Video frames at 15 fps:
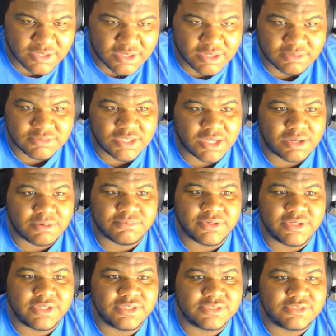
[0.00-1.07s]
Oh, sorry, I'm
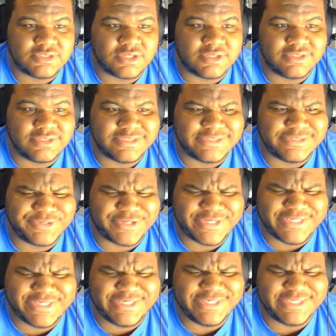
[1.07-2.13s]
reading this.
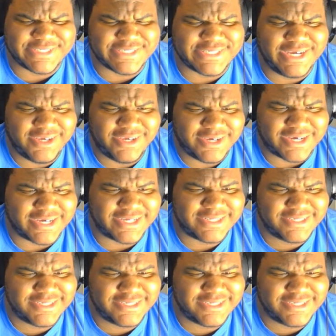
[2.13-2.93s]
Good God.